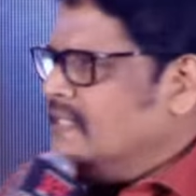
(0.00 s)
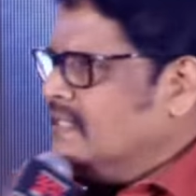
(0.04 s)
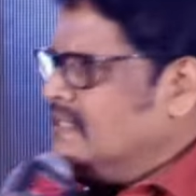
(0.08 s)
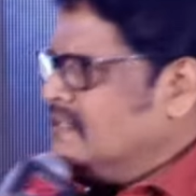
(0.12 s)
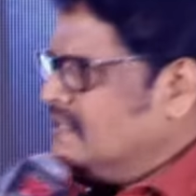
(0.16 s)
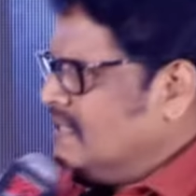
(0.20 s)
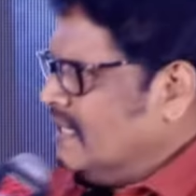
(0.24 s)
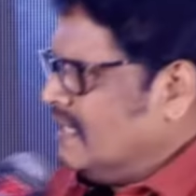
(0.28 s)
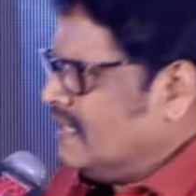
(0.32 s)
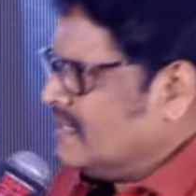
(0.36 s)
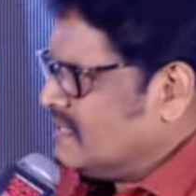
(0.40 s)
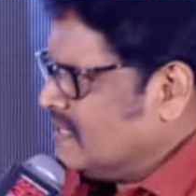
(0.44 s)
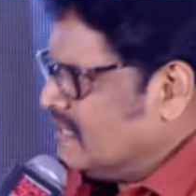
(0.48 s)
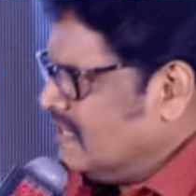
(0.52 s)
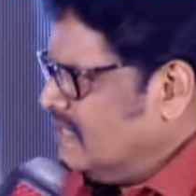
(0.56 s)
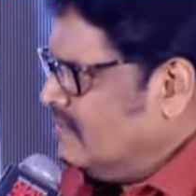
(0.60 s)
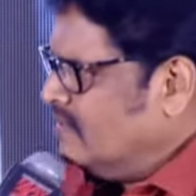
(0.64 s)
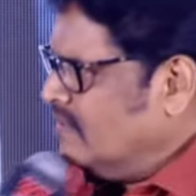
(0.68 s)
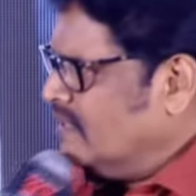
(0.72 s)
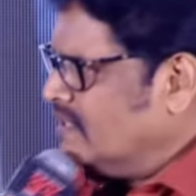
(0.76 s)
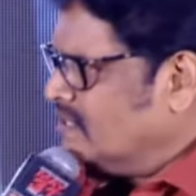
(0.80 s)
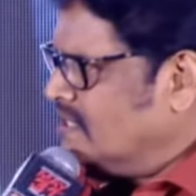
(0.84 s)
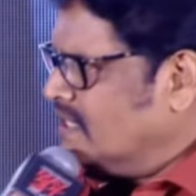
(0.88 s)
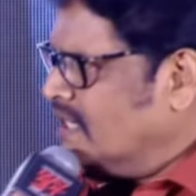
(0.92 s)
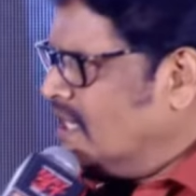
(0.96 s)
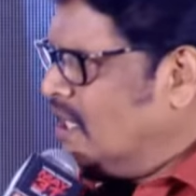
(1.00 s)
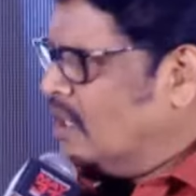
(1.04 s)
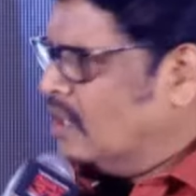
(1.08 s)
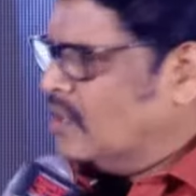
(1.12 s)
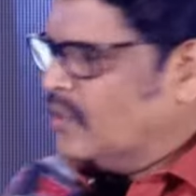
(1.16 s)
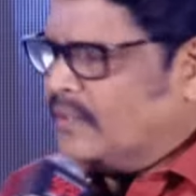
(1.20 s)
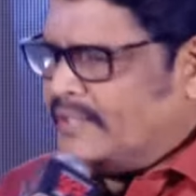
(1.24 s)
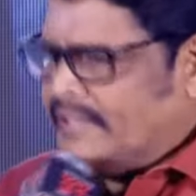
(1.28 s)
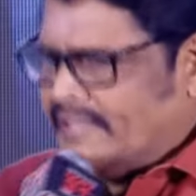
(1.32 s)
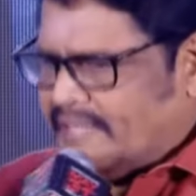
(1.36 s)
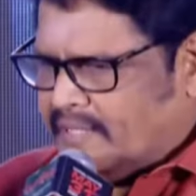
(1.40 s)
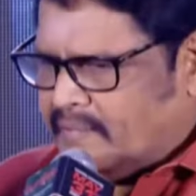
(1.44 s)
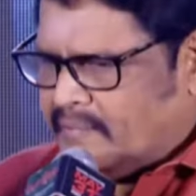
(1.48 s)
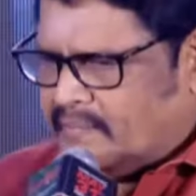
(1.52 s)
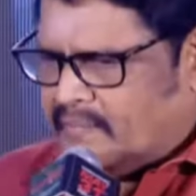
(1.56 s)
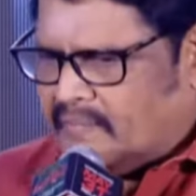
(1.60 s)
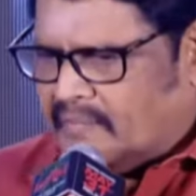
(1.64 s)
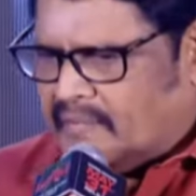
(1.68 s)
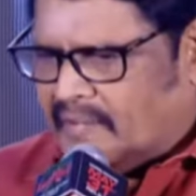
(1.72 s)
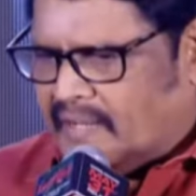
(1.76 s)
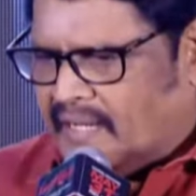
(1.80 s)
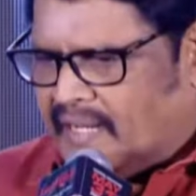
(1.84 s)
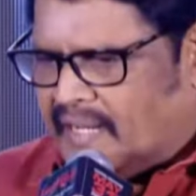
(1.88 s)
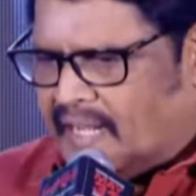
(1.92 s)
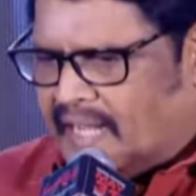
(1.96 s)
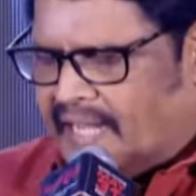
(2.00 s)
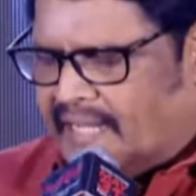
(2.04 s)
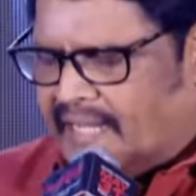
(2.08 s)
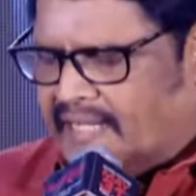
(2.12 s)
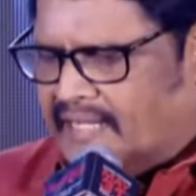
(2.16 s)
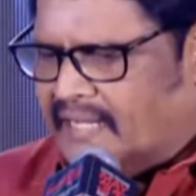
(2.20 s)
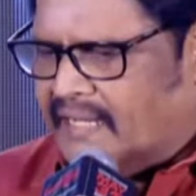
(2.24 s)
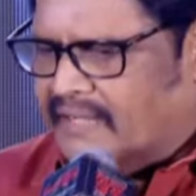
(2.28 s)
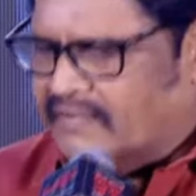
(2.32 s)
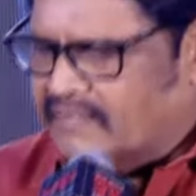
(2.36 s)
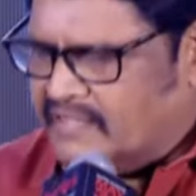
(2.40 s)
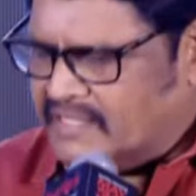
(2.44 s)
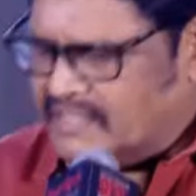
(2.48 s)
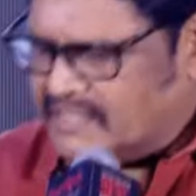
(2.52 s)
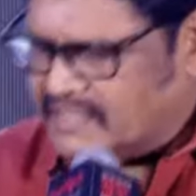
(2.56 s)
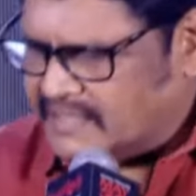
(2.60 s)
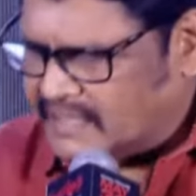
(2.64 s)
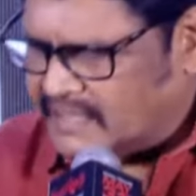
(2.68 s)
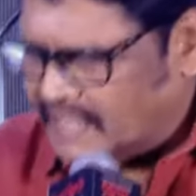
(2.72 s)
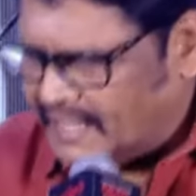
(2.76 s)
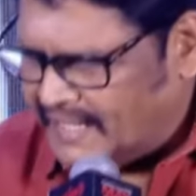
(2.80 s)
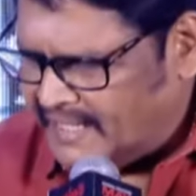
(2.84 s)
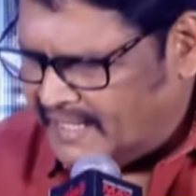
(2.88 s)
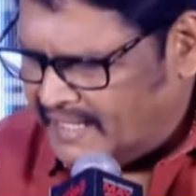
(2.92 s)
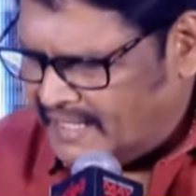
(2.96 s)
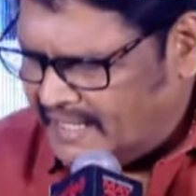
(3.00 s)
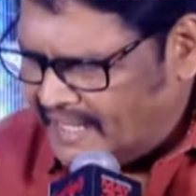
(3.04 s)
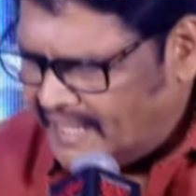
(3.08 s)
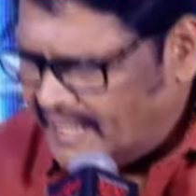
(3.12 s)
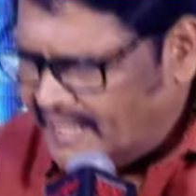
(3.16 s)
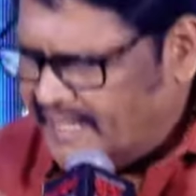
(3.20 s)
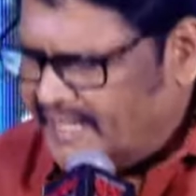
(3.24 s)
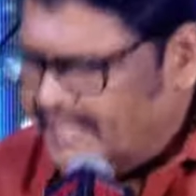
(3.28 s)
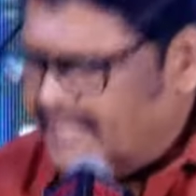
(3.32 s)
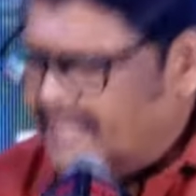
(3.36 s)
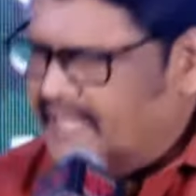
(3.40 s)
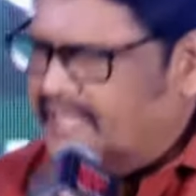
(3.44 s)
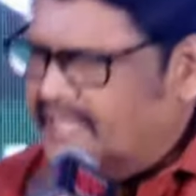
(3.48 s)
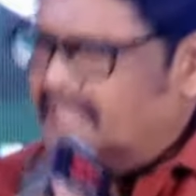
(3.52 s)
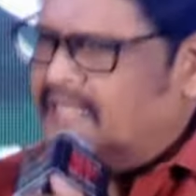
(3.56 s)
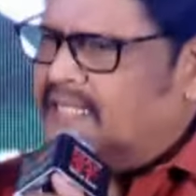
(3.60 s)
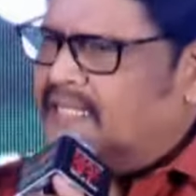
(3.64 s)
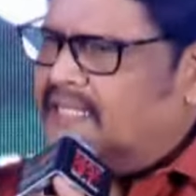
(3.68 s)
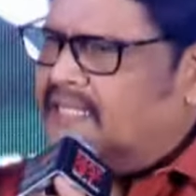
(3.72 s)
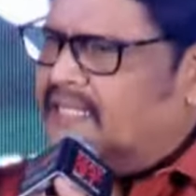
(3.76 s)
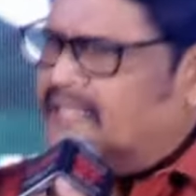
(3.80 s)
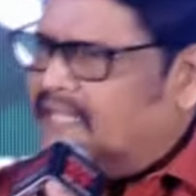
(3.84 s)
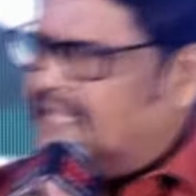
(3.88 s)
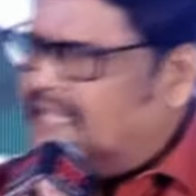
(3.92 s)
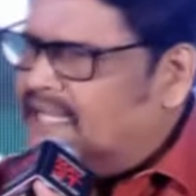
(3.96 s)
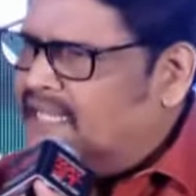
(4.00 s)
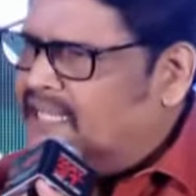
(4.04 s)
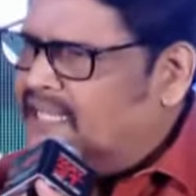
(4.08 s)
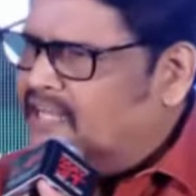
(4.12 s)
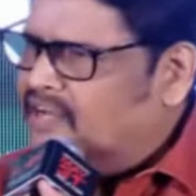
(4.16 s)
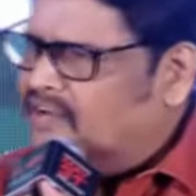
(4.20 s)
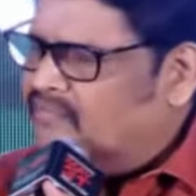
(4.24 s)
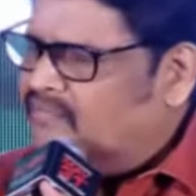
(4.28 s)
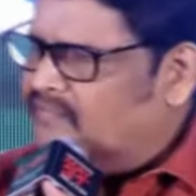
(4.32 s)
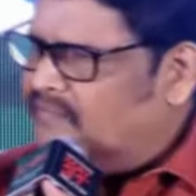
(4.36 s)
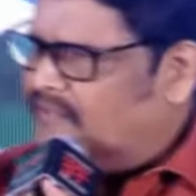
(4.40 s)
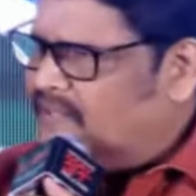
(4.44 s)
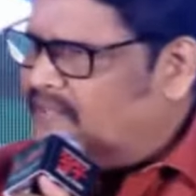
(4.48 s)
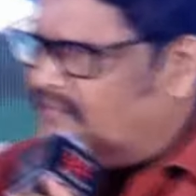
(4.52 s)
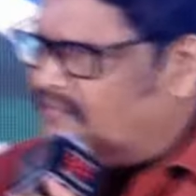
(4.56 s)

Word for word: Sir Srinivasa Garu, I never signed any of my